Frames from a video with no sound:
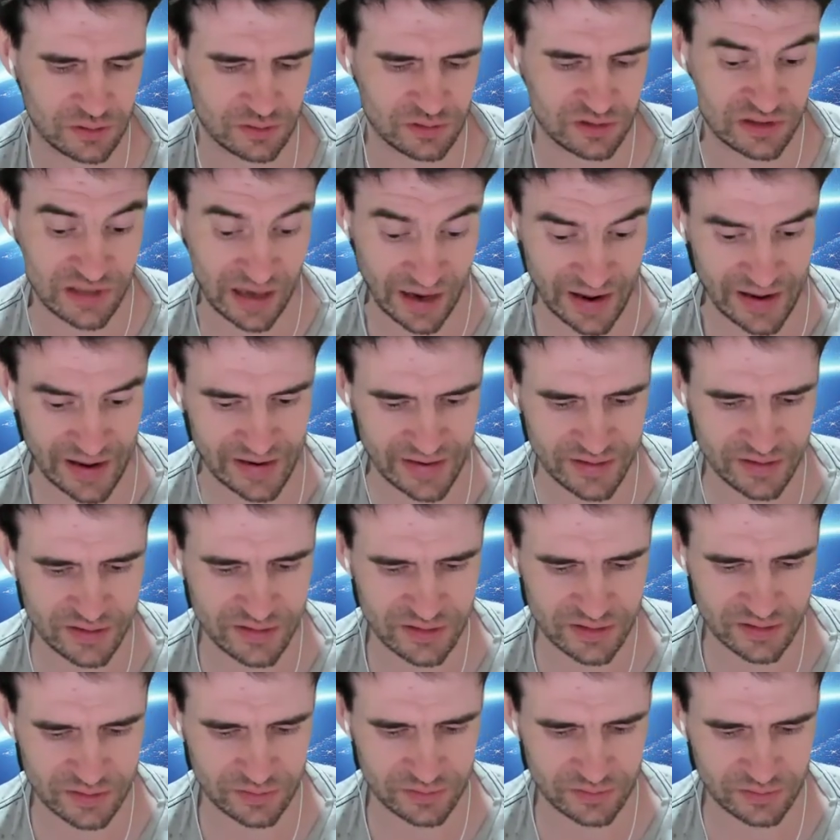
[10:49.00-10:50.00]

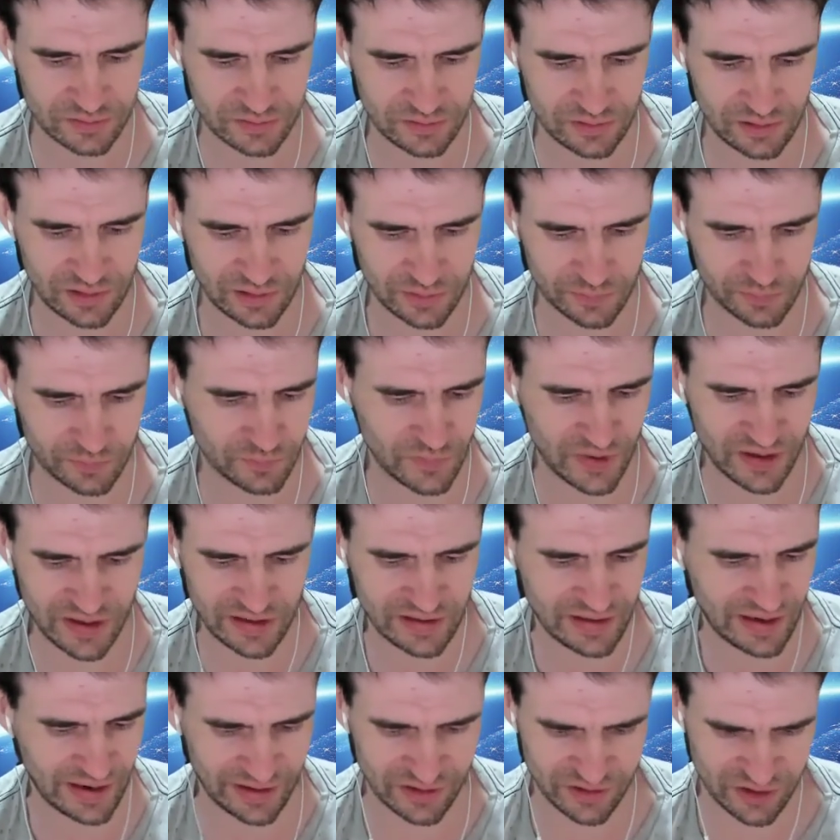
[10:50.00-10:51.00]
days, like
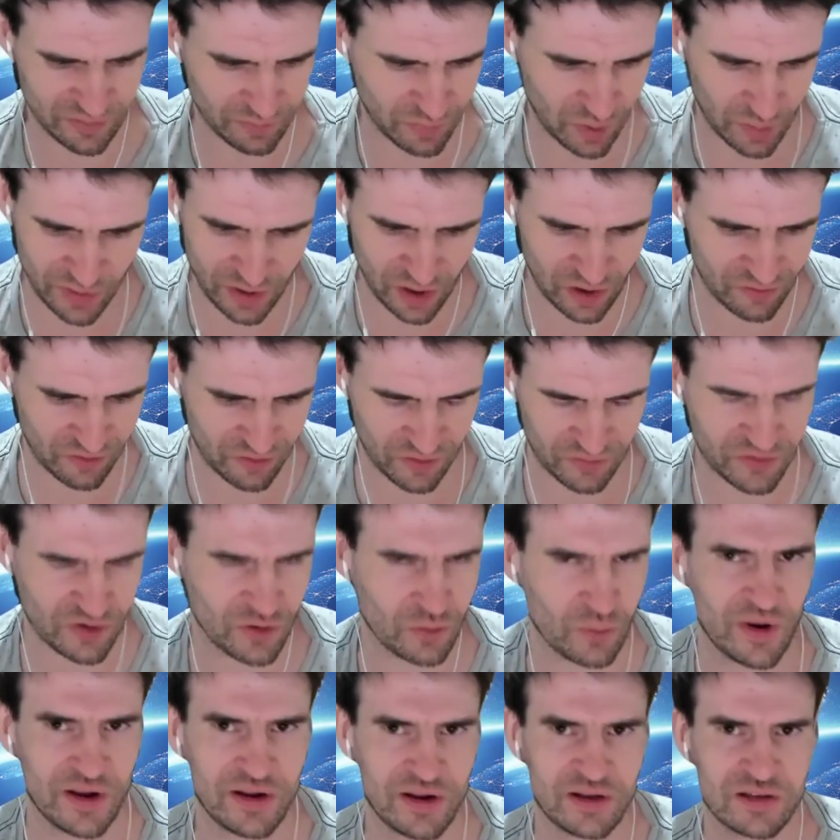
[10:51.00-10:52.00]
many days, probably over a
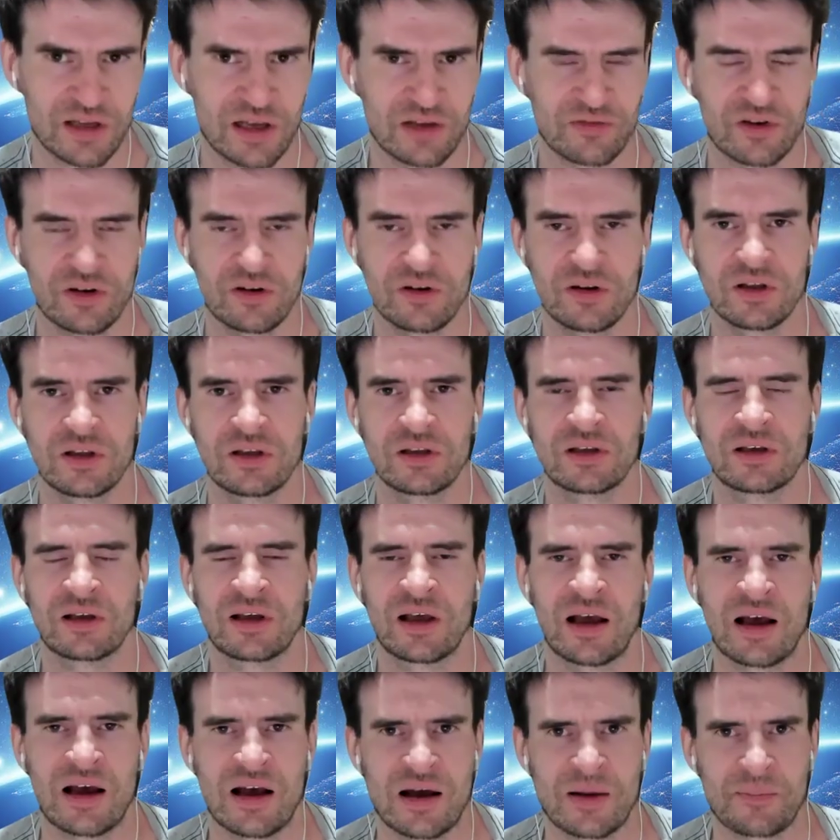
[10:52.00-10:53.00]
few weeks even.
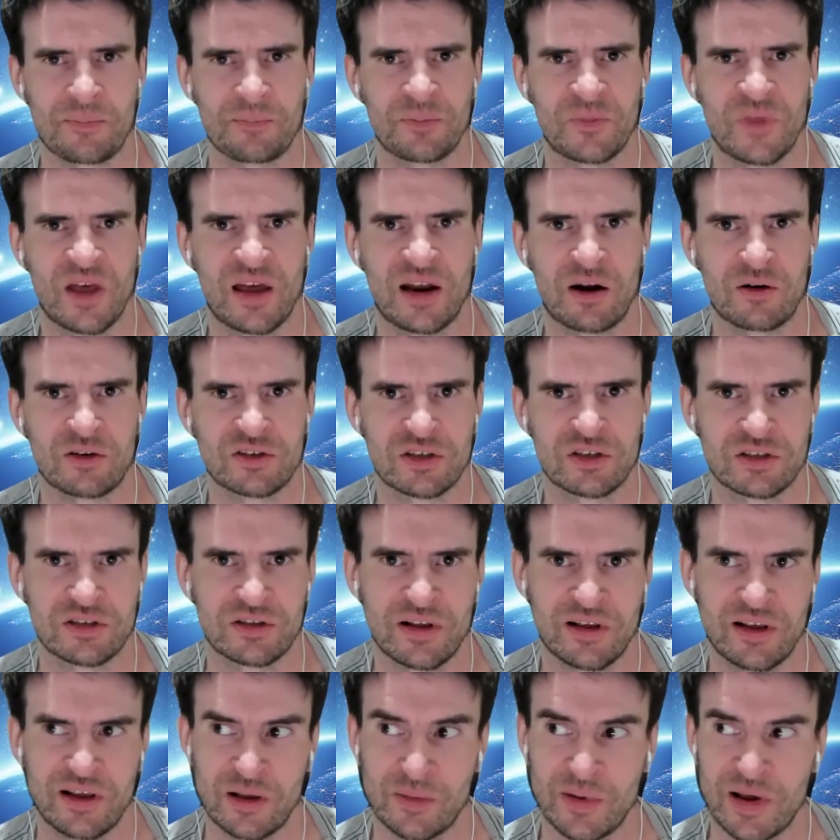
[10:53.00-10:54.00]
And I was just
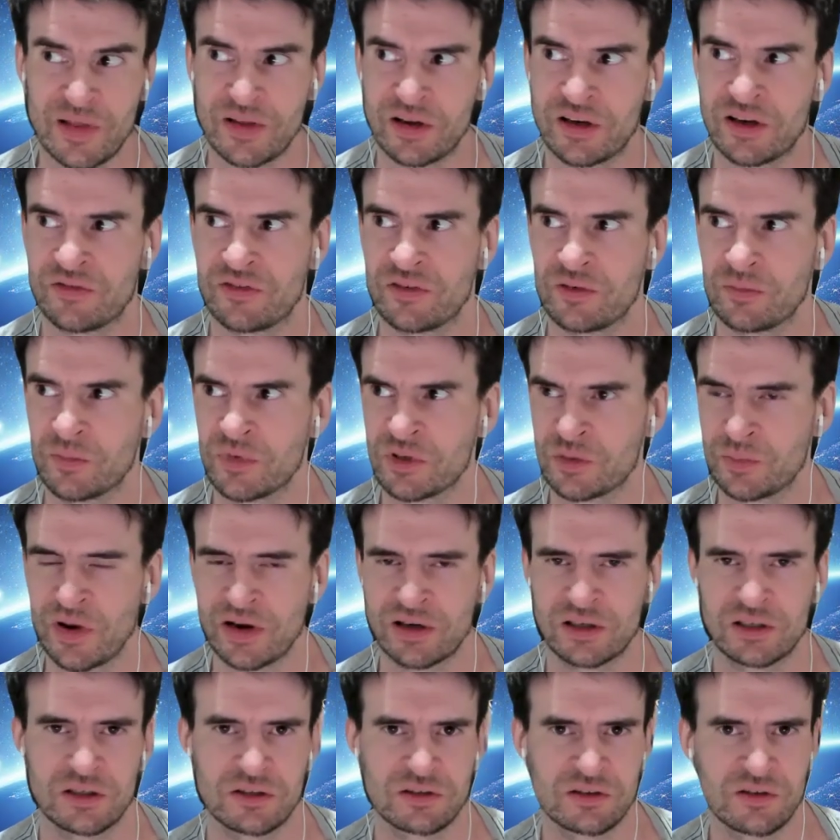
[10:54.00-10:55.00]
thinking about the different
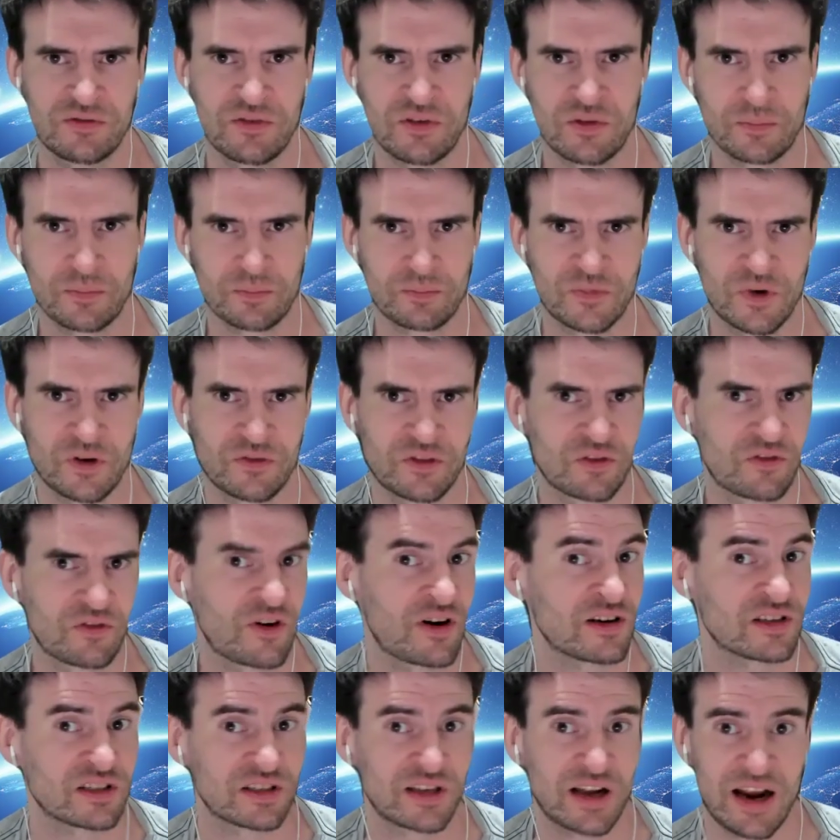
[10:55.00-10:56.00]
perspectives of the
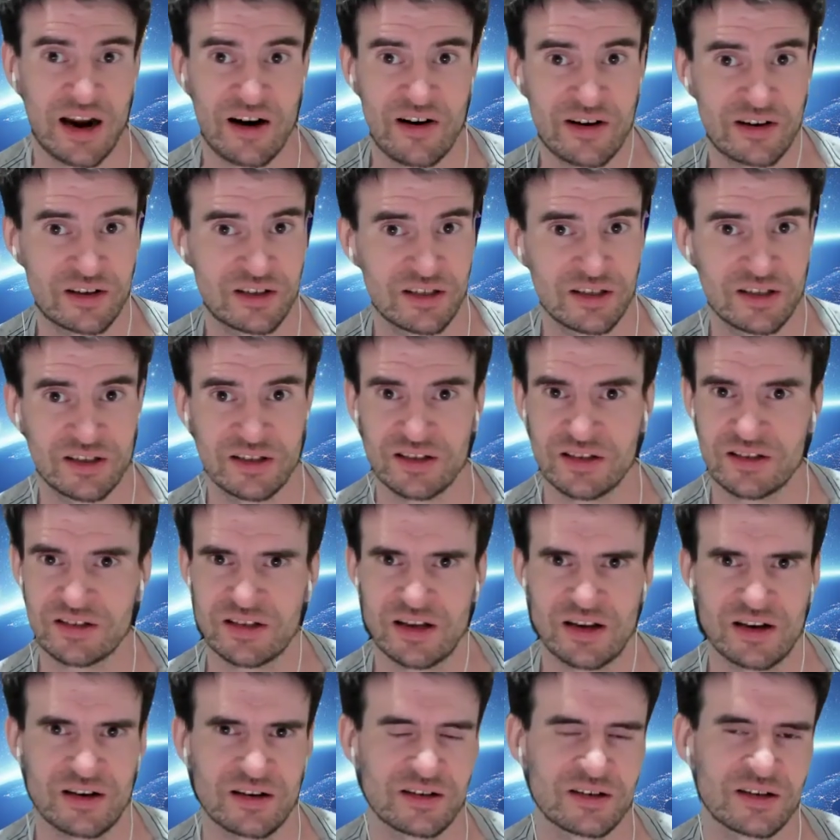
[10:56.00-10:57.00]
various
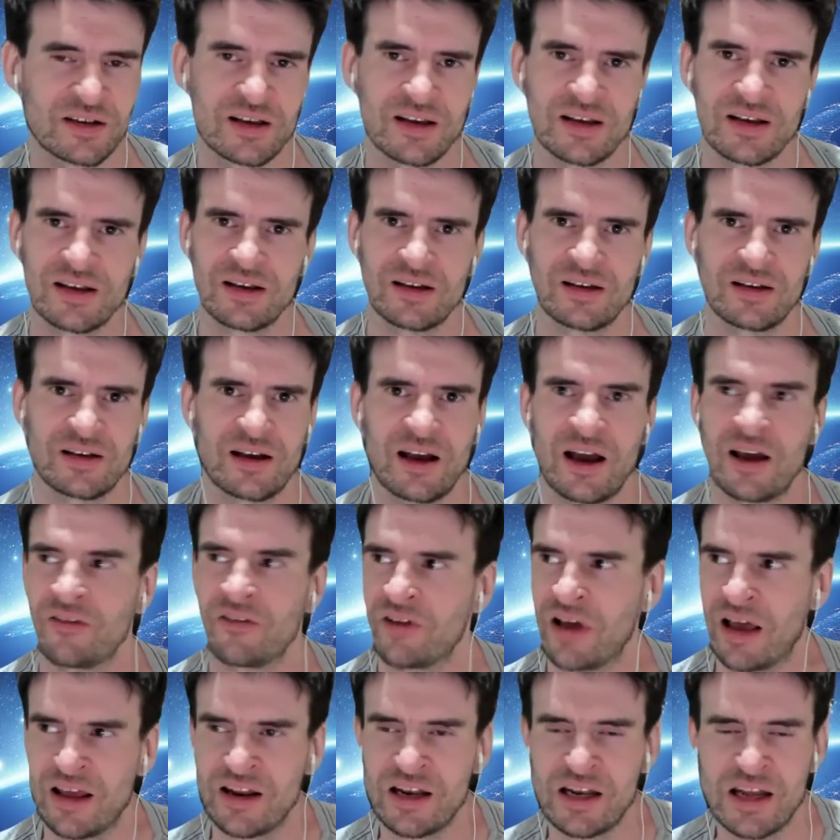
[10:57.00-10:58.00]
characters, and
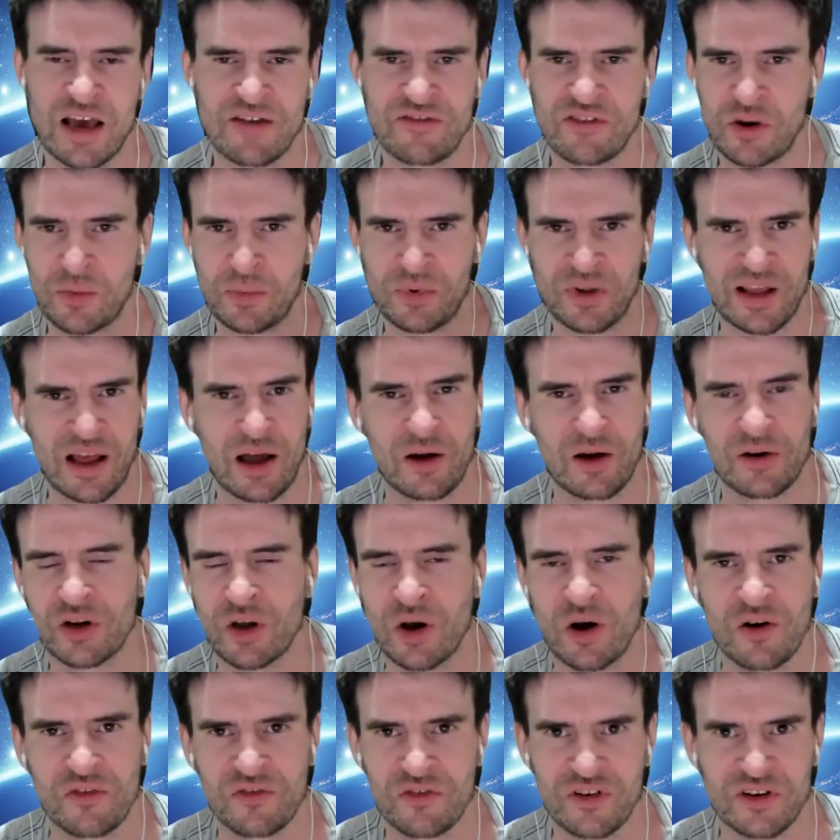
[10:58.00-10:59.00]
inevitably I'd
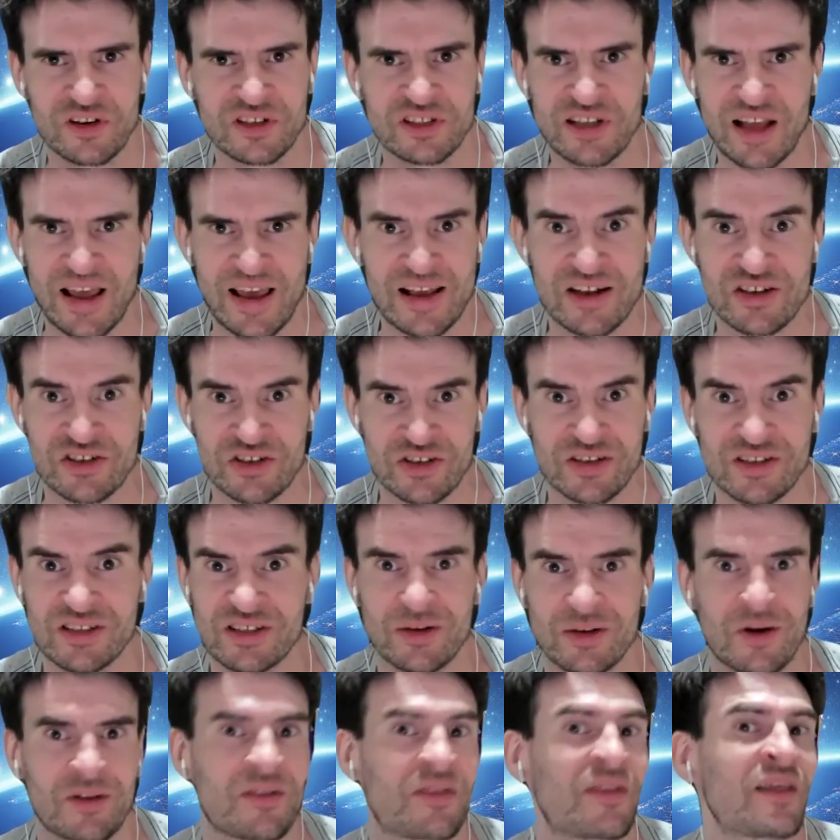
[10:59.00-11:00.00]
go off on a tangent.
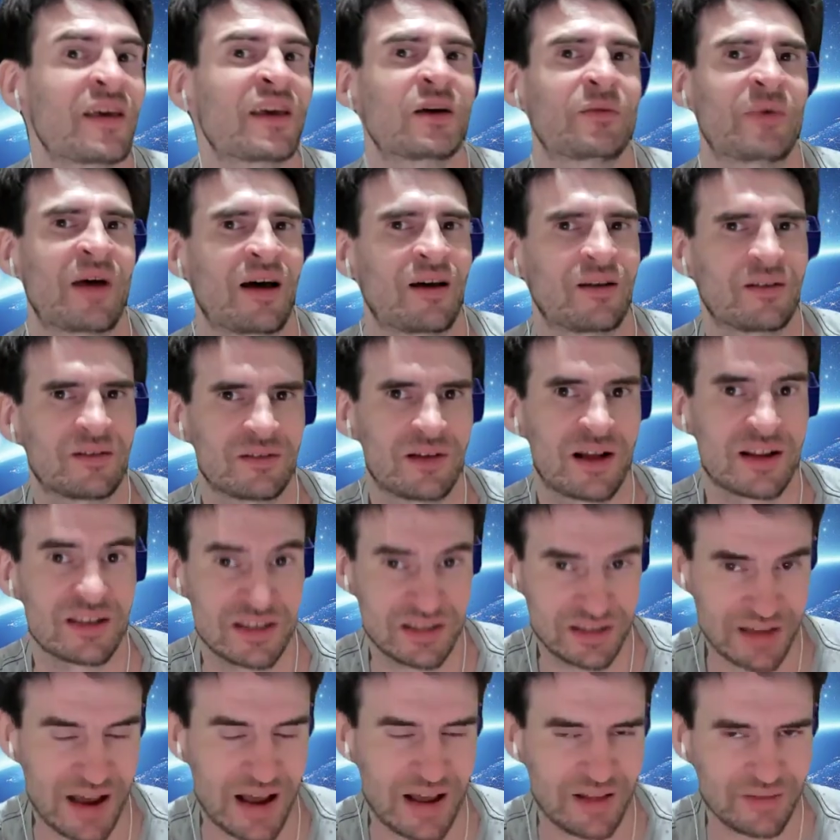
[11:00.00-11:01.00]
So I'd
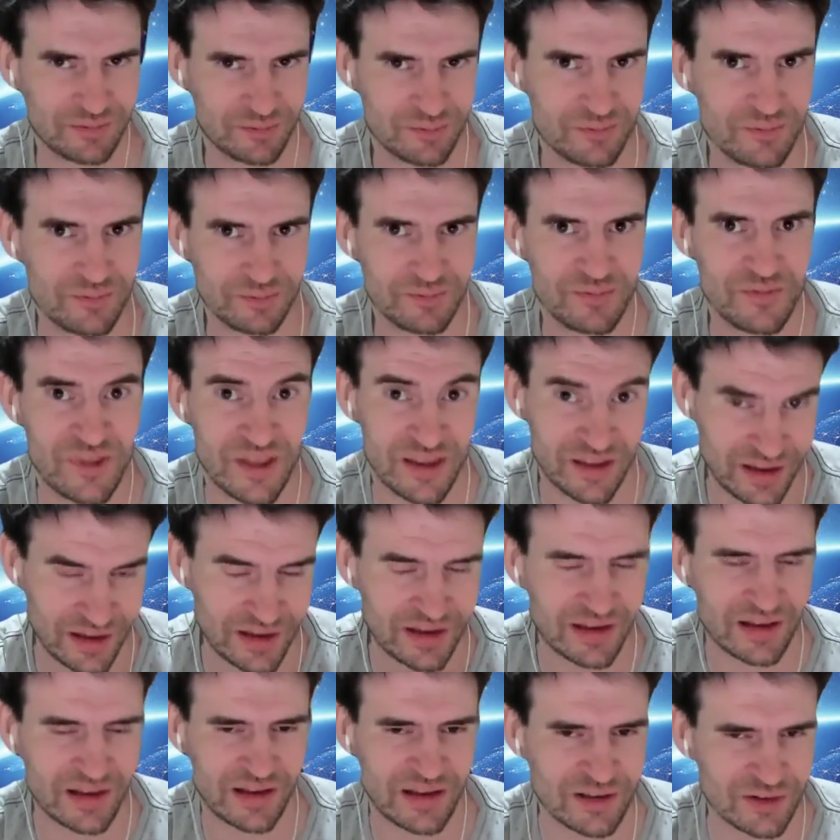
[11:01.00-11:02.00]
start
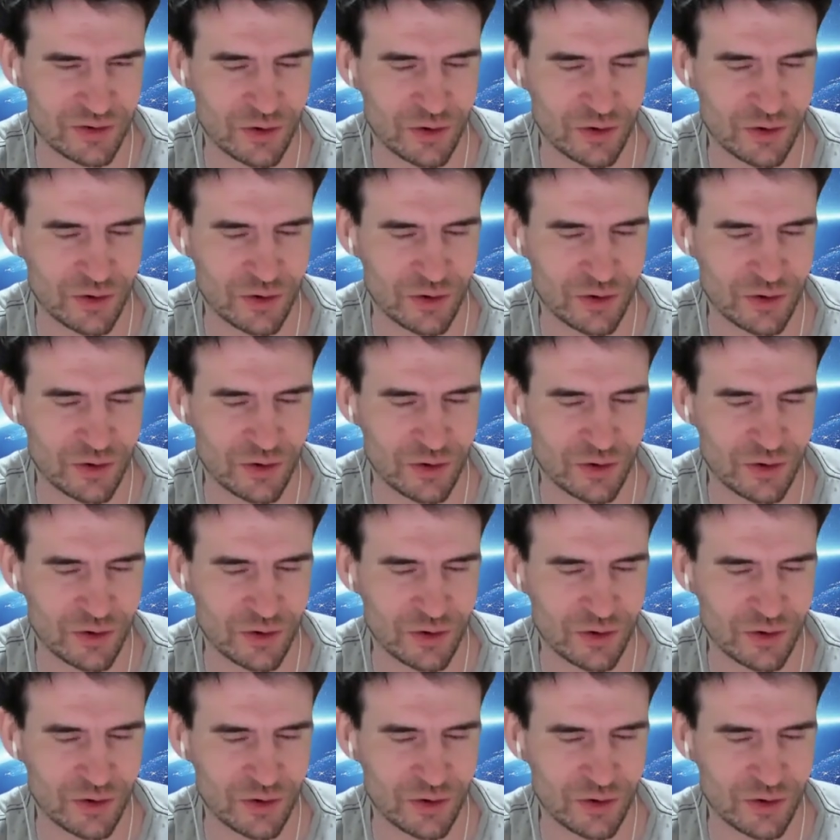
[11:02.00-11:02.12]
thinking it and